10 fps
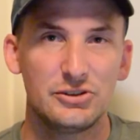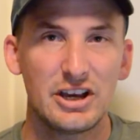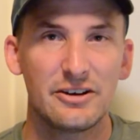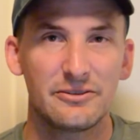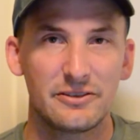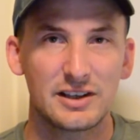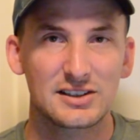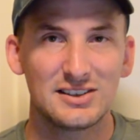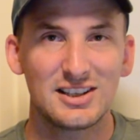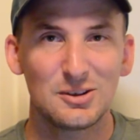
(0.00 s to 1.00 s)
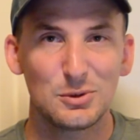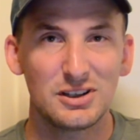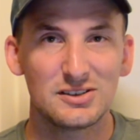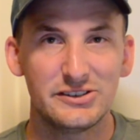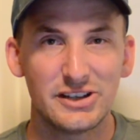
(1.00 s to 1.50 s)
Jeff has continued
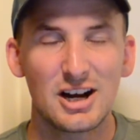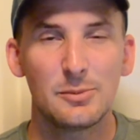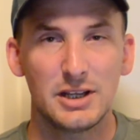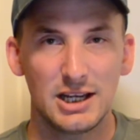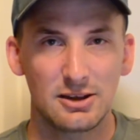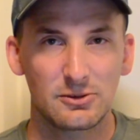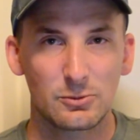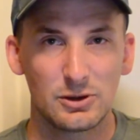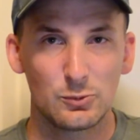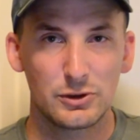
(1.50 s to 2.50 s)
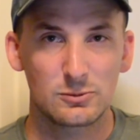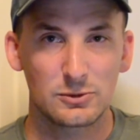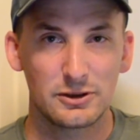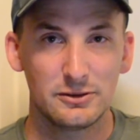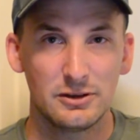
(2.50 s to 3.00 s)
his dominating 3-1
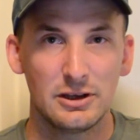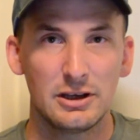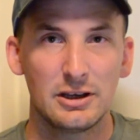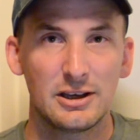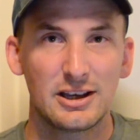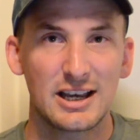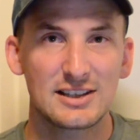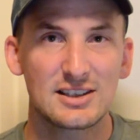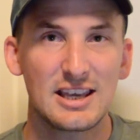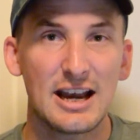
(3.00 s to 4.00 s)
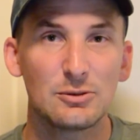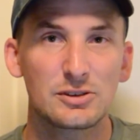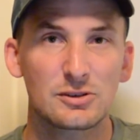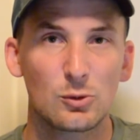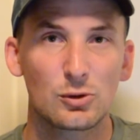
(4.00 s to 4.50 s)
run as he
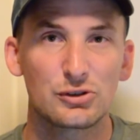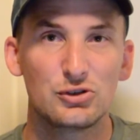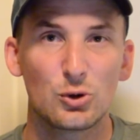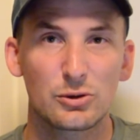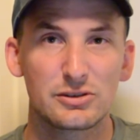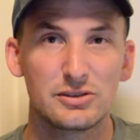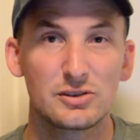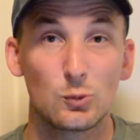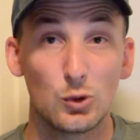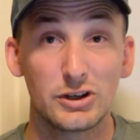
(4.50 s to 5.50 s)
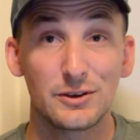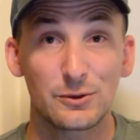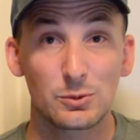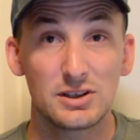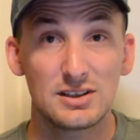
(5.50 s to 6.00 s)
outscored Jordan's
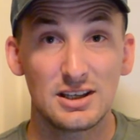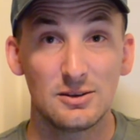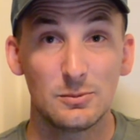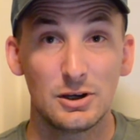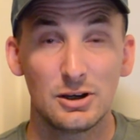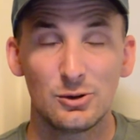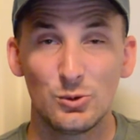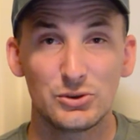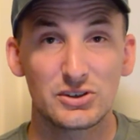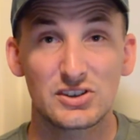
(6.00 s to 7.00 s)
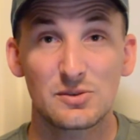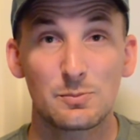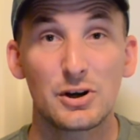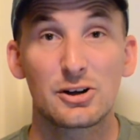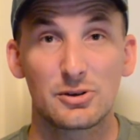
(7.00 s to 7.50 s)
1-3 team, who is just
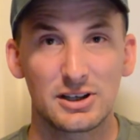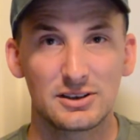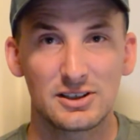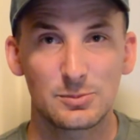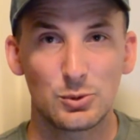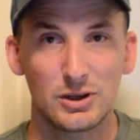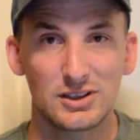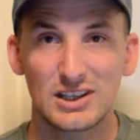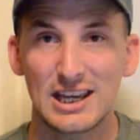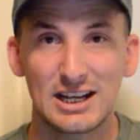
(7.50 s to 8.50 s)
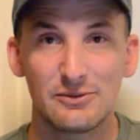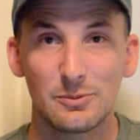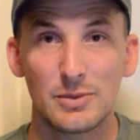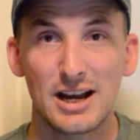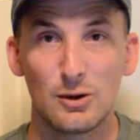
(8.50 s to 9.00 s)
sputtering at this point and can't
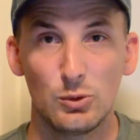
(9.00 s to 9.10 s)
even buy a